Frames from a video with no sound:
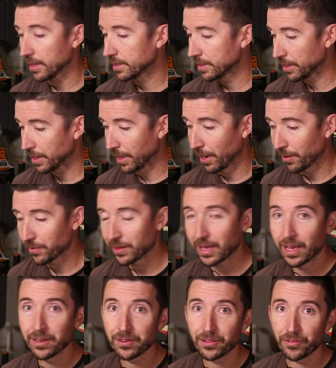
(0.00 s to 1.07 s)
It's sitting out at the
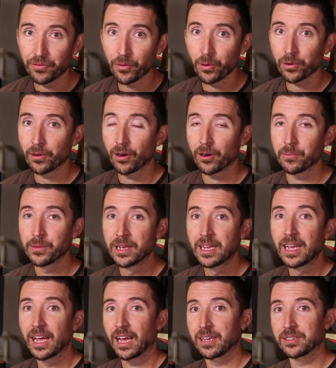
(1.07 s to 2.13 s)
end of the forearm,
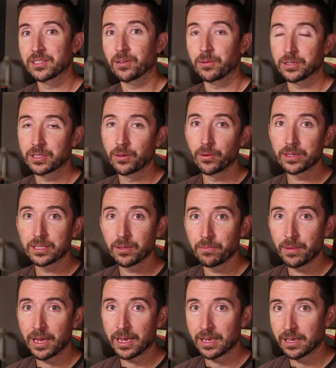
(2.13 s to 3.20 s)
and so it's going to
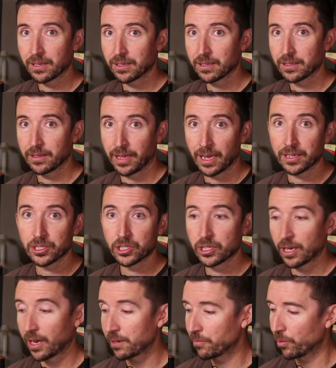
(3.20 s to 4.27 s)
make that
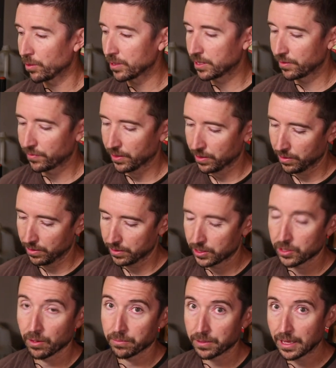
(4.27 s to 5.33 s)
shot more difficult.
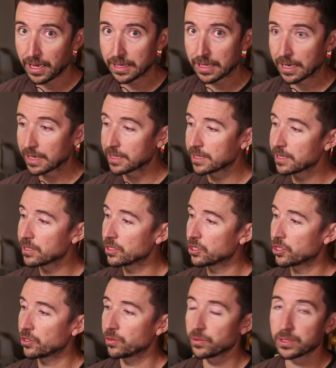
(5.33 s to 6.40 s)
So I'm glad that I didn't
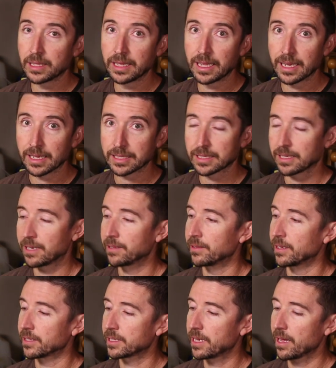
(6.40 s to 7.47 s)
choose this in
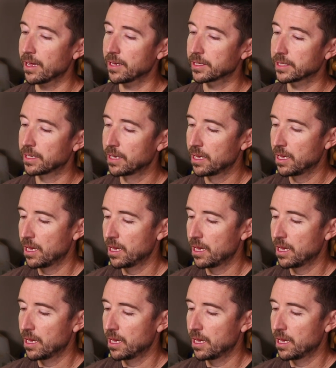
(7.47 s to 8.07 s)
this case.